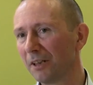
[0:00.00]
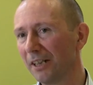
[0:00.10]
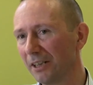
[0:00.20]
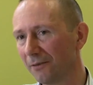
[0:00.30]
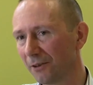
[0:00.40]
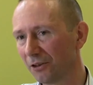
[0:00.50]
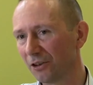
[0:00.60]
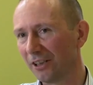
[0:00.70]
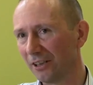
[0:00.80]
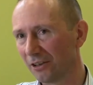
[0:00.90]
each of us
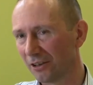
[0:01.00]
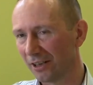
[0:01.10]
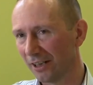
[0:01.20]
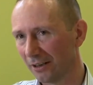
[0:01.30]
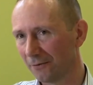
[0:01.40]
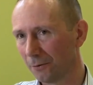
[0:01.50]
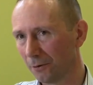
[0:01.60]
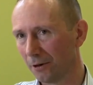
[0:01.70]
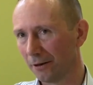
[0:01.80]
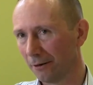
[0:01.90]
seeks to take this
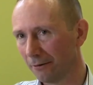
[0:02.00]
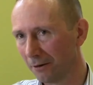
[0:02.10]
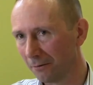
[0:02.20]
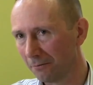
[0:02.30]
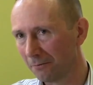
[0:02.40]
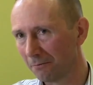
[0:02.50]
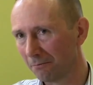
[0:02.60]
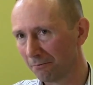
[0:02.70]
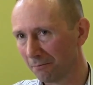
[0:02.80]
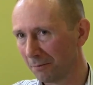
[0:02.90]
forward on our own,
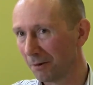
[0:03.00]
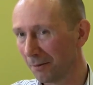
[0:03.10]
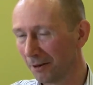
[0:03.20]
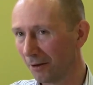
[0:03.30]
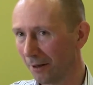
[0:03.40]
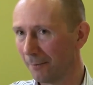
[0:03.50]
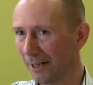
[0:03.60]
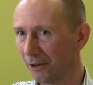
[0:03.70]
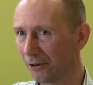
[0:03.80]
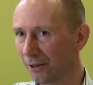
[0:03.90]
we're probably not going to
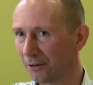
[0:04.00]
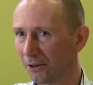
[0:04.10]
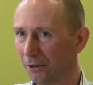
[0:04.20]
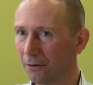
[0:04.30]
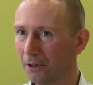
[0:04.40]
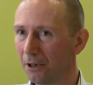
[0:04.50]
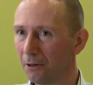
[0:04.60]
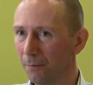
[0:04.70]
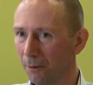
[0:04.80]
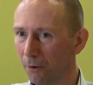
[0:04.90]
manage it. So
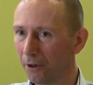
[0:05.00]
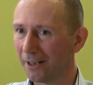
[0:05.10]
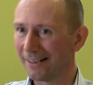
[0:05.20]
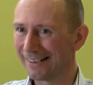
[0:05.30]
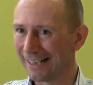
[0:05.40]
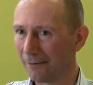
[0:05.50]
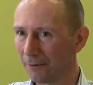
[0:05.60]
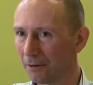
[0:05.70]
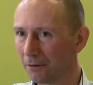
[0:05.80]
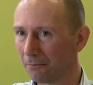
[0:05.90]
by working
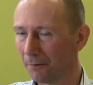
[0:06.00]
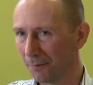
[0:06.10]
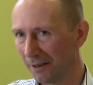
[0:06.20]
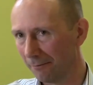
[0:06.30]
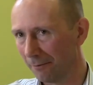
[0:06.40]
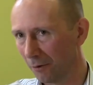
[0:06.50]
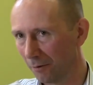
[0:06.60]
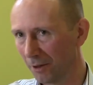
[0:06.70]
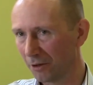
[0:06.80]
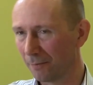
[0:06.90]
together, we believe we've got a
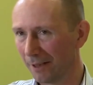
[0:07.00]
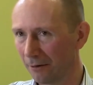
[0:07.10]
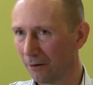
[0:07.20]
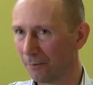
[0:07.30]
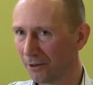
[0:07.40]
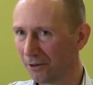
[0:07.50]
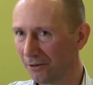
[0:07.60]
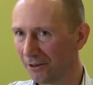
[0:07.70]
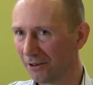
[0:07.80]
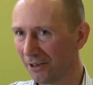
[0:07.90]
much better
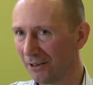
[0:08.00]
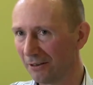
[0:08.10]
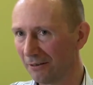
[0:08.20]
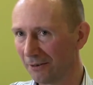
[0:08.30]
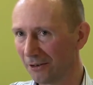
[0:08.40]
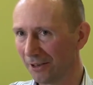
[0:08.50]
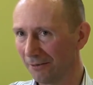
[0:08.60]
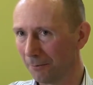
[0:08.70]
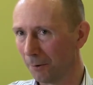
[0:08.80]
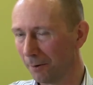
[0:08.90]
opportunity of
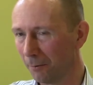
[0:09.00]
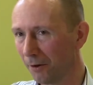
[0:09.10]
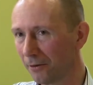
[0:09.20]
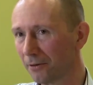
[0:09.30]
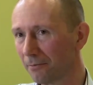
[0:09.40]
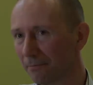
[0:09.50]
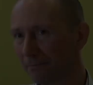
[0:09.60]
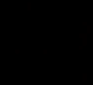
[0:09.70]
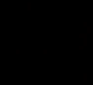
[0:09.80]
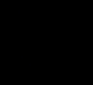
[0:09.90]
achieving what we want.
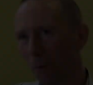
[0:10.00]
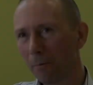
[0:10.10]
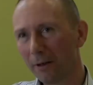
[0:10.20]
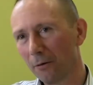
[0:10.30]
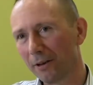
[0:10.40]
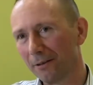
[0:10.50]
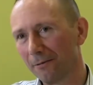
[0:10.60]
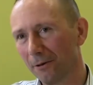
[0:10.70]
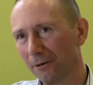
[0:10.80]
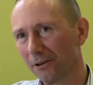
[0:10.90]
What we're looking
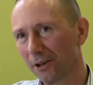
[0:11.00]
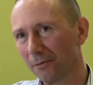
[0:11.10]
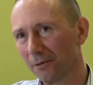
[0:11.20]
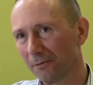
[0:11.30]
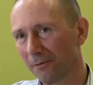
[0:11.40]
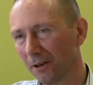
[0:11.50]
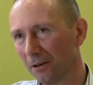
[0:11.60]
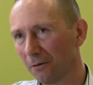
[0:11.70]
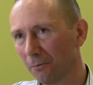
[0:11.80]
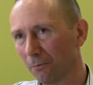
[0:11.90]
for in terms of
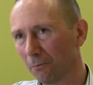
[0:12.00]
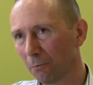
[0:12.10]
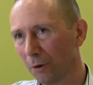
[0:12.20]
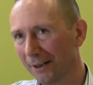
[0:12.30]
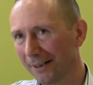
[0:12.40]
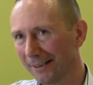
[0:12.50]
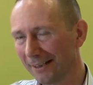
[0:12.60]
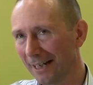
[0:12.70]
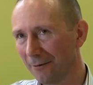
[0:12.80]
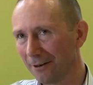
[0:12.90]
working
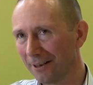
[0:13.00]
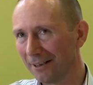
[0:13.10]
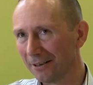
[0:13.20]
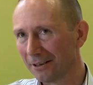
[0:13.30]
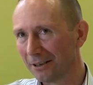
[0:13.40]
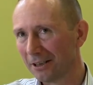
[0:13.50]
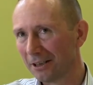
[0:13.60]
together is